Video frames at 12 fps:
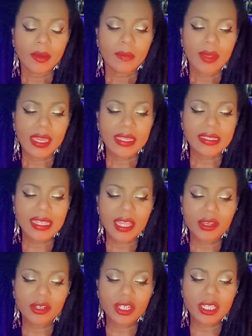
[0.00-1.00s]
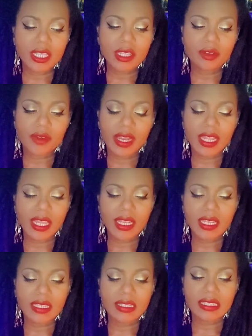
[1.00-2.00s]
Because the energy that they're
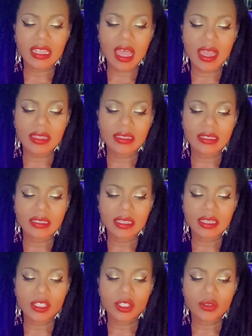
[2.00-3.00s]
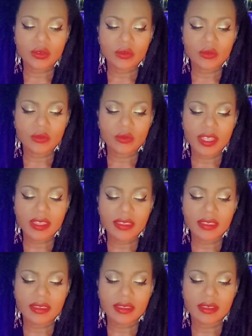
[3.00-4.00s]
radiating is not in tune
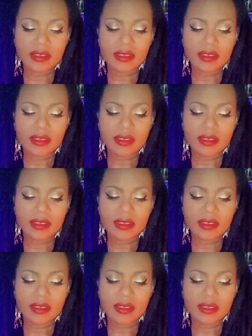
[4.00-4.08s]
with